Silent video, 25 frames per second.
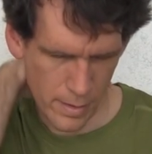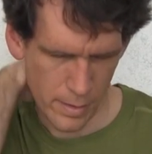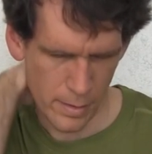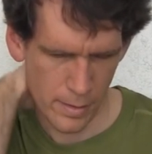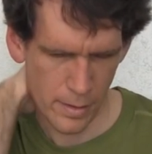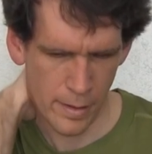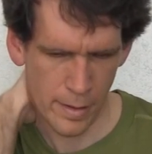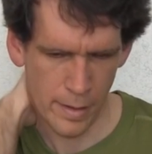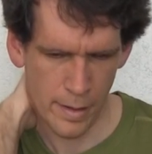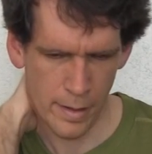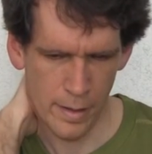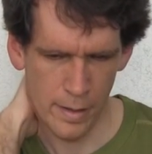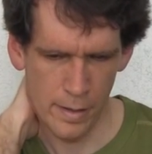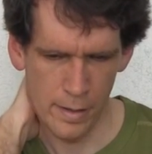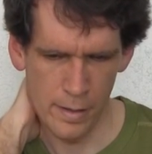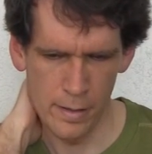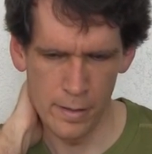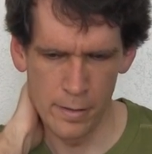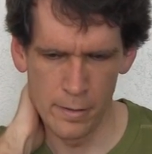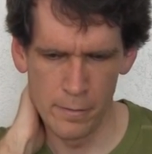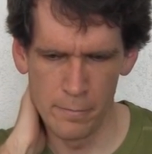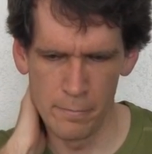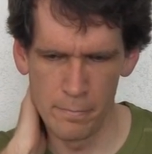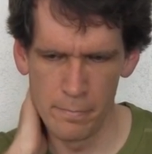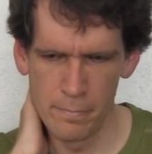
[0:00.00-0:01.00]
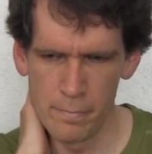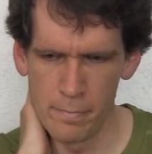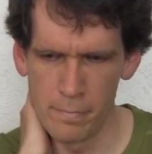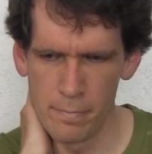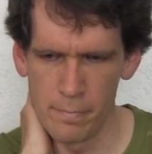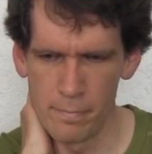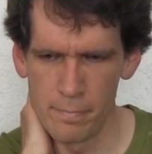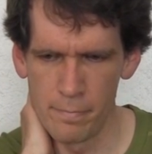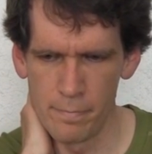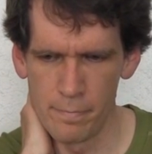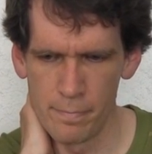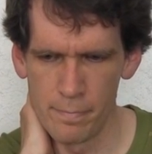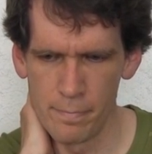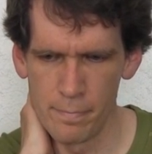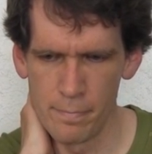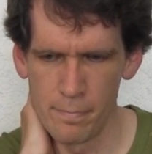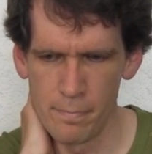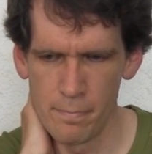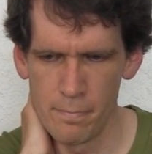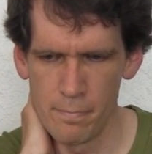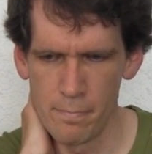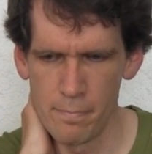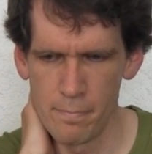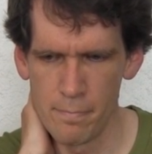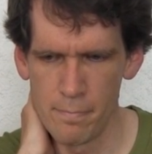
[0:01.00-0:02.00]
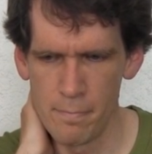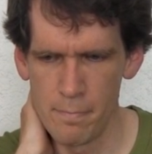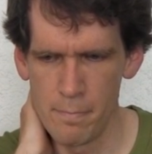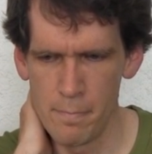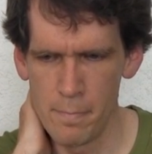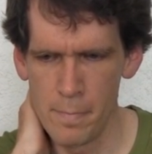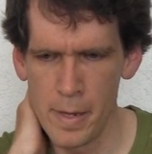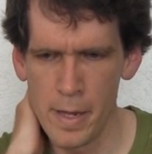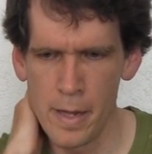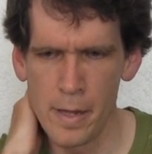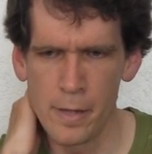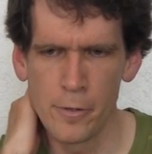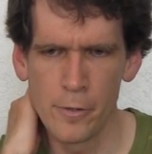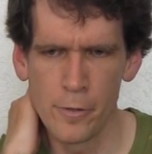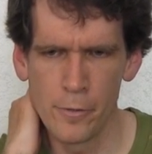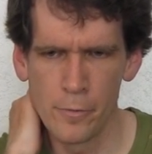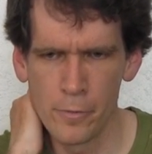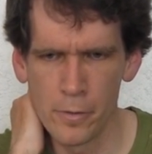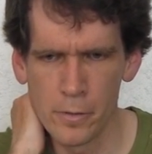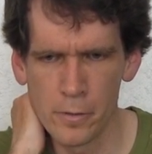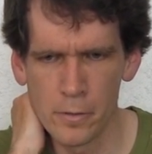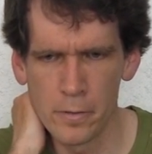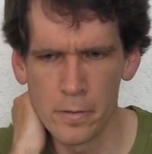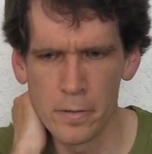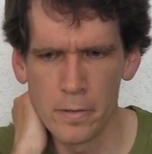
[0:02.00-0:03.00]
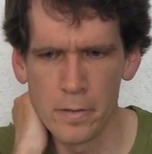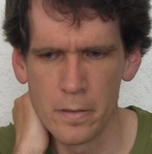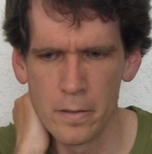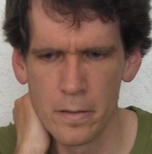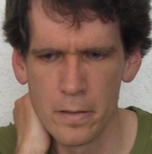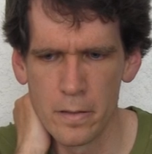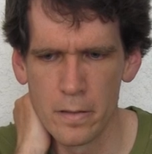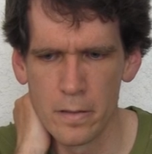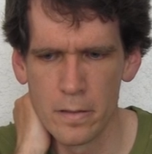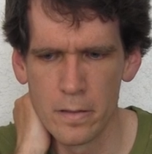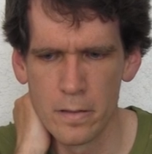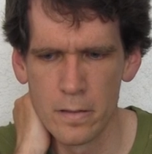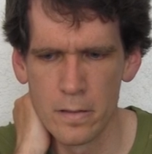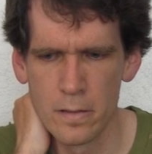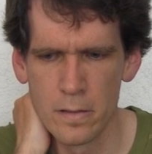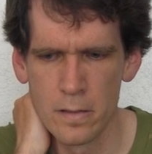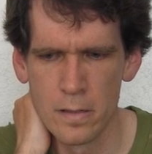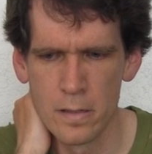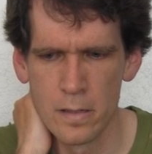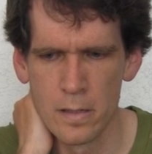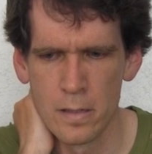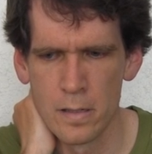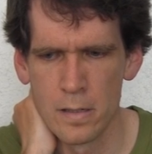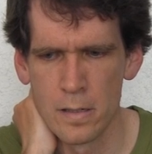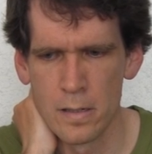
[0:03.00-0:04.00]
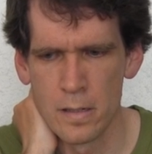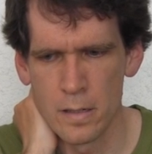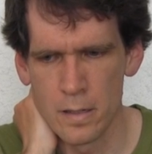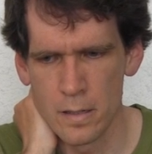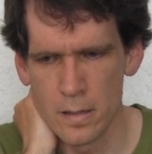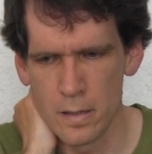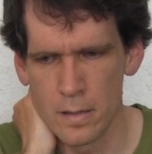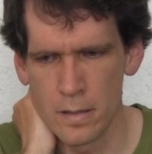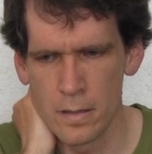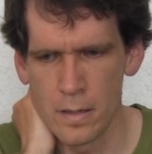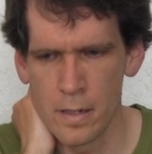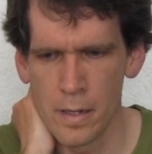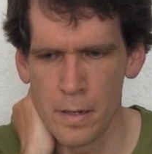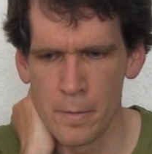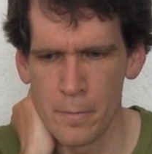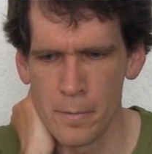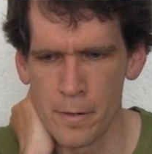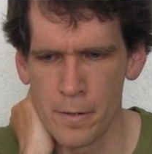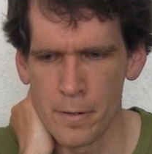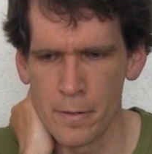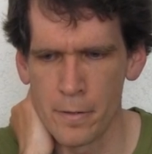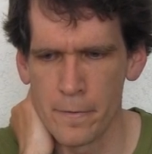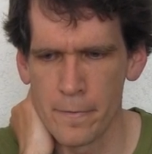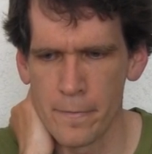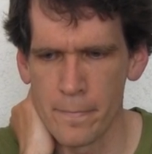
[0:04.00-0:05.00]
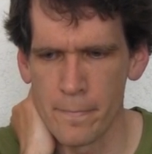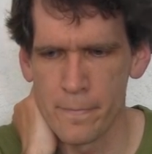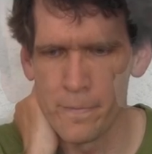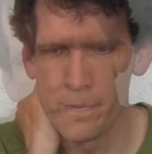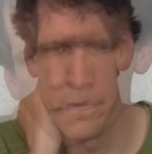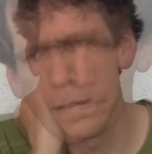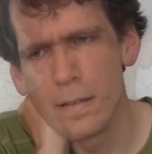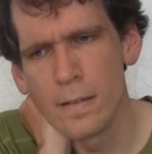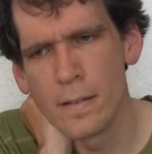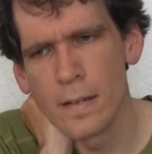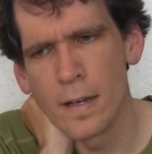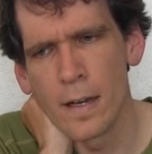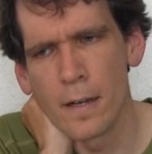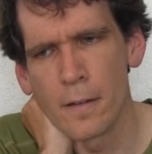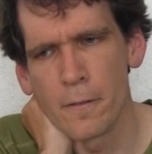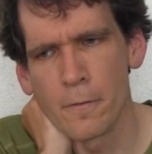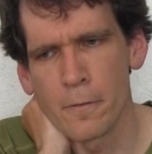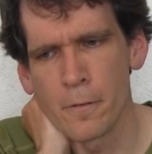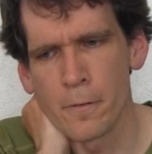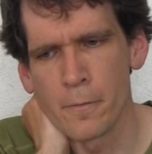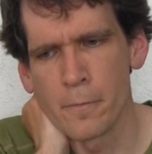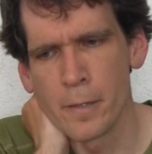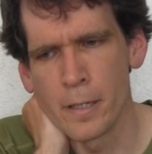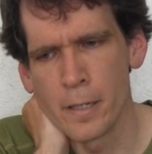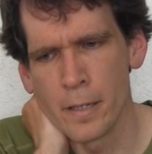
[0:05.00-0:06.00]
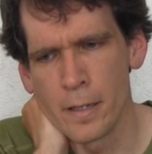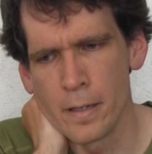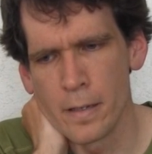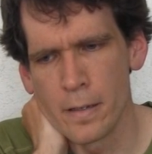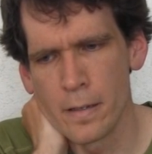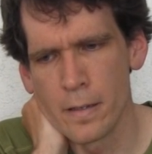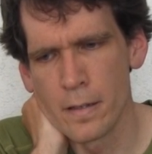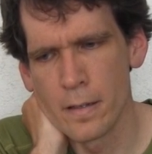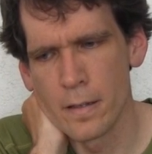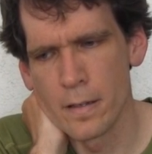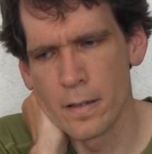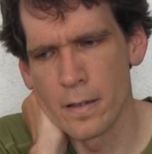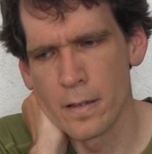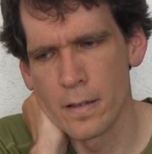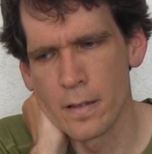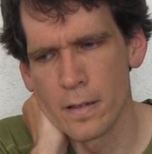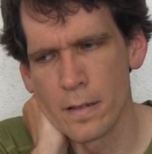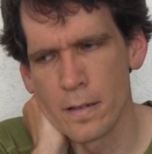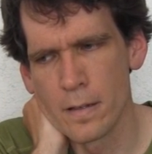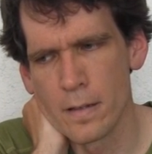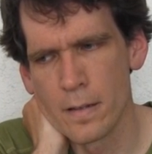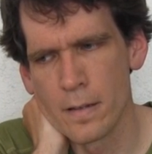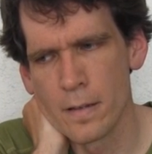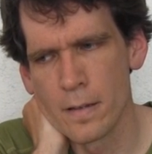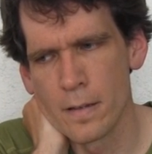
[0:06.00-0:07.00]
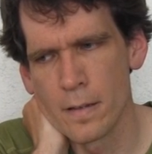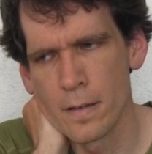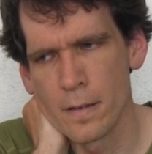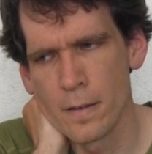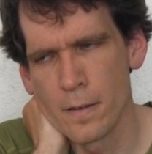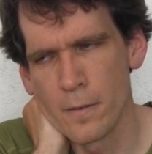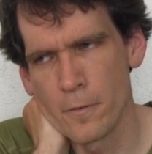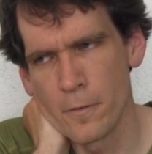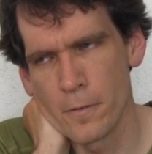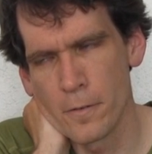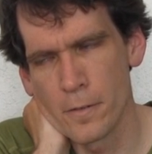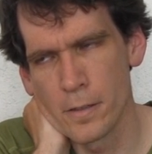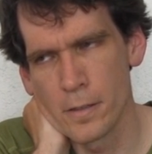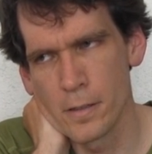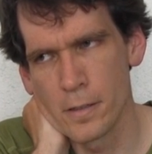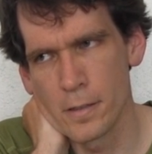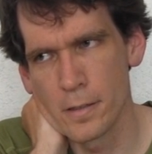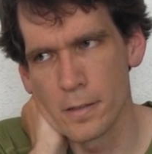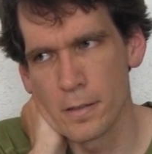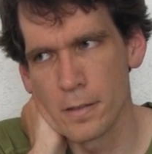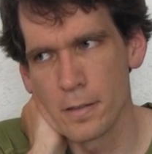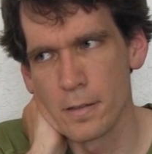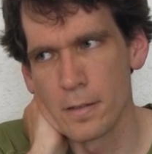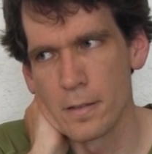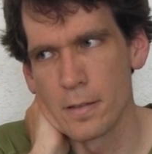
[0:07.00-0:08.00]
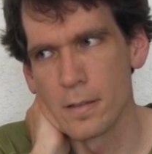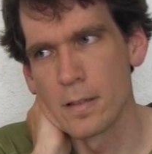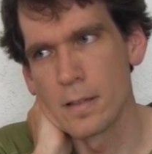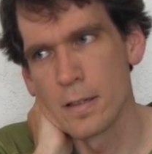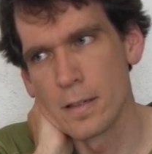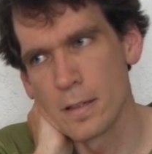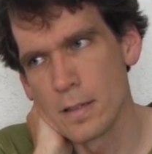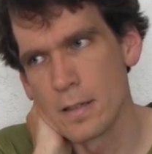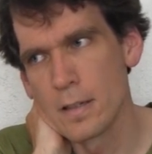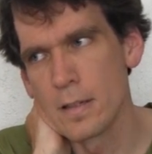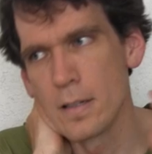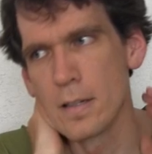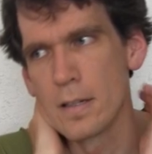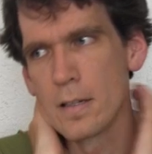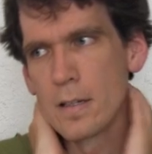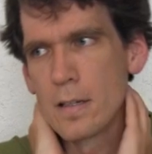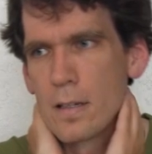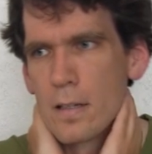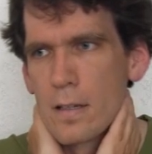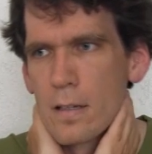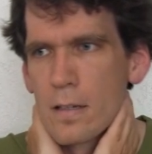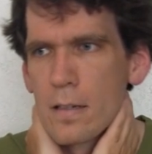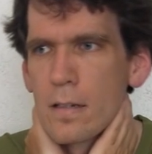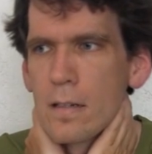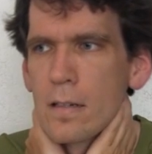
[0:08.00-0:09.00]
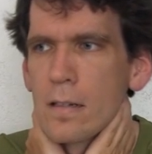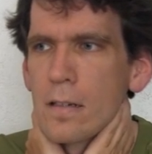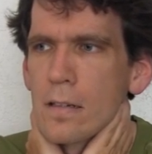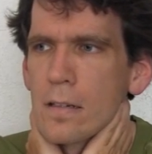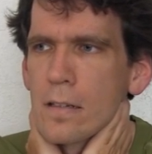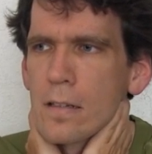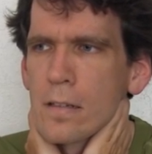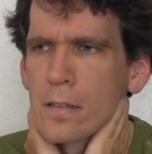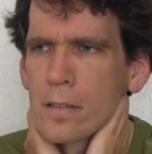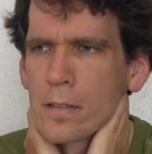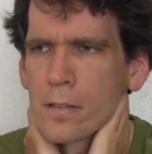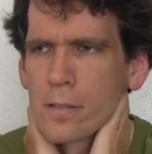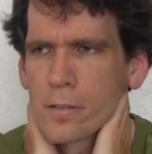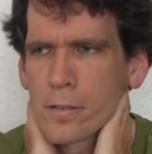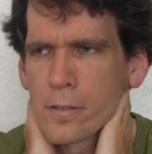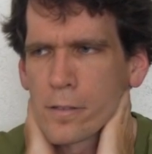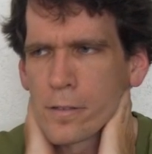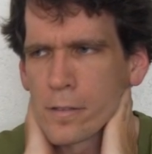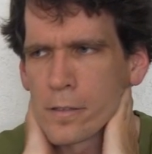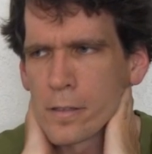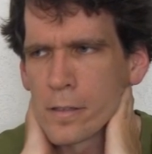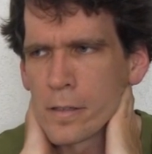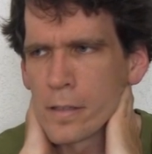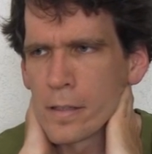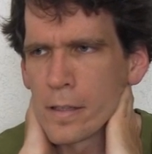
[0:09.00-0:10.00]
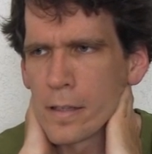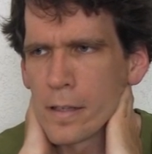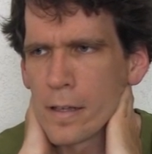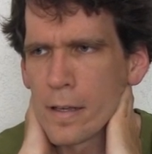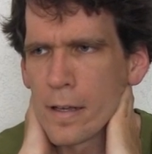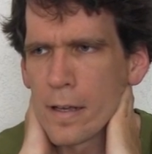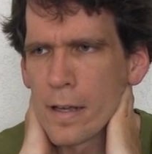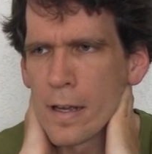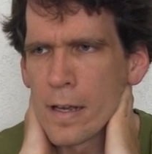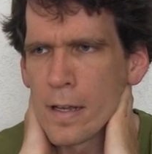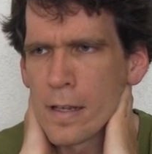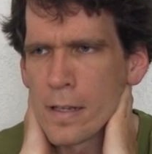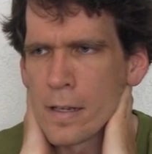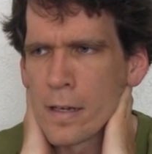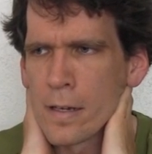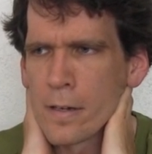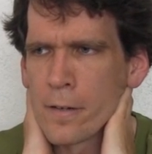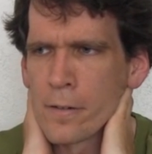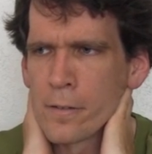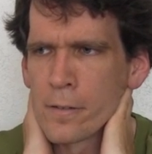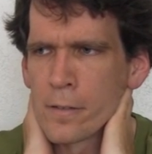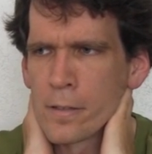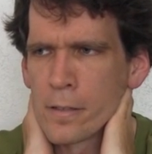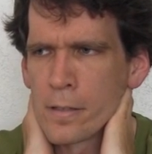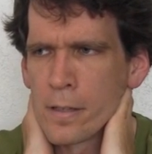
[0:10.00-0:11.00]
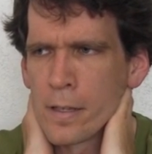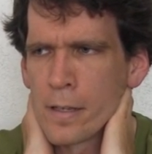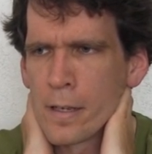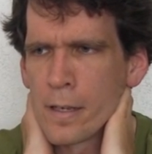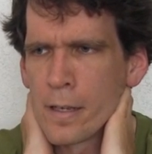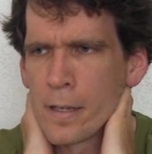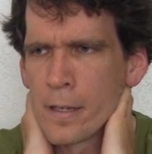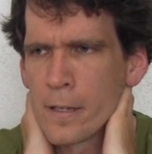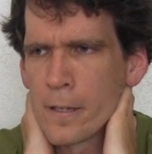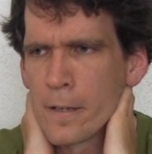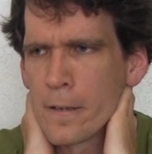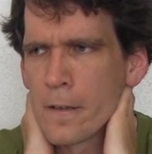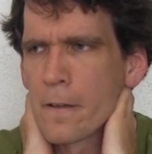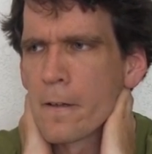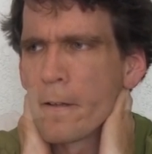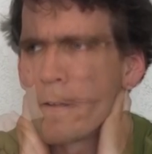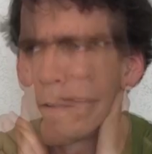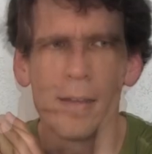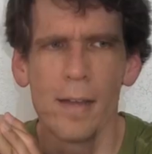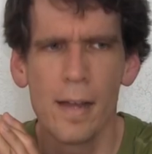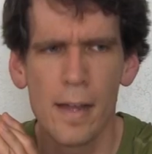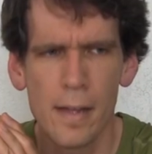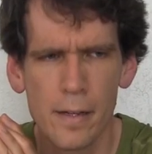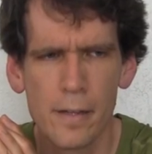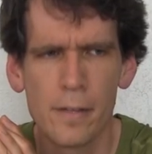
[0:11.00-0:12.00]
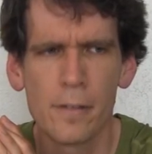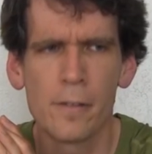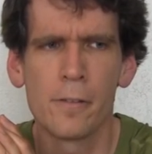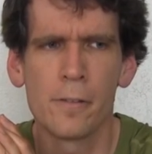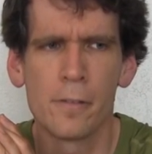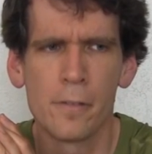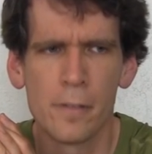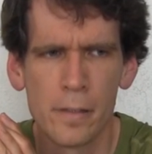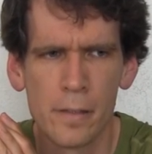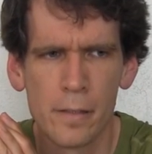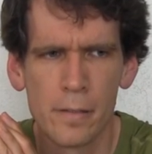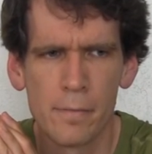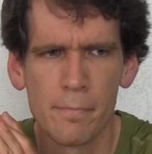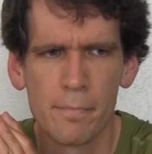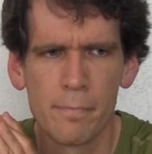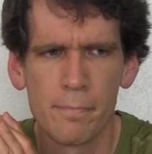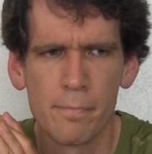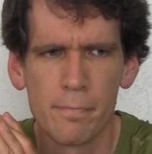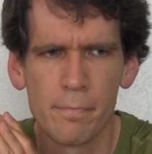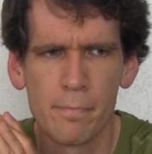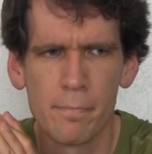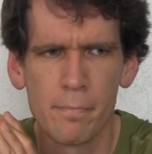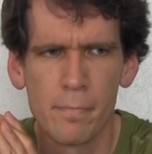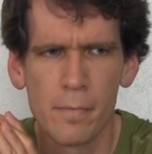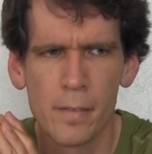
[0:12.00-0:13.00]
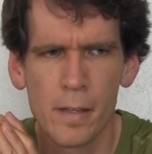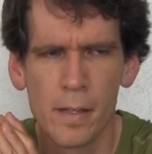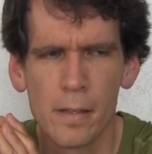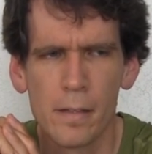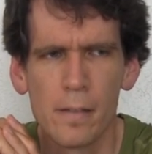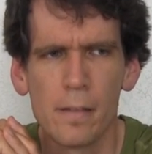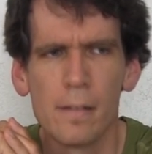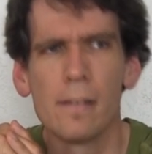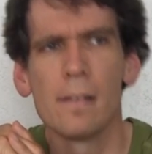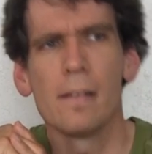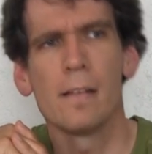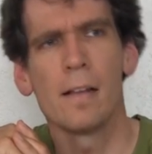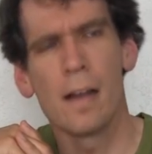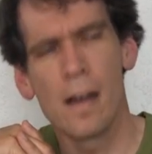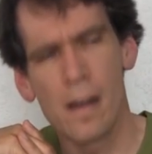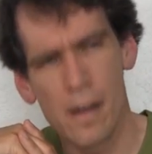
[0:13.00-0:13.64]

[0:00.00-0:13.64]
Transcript: a day in manual labor, not for me. If it was closer to eight hours a day, I could do it not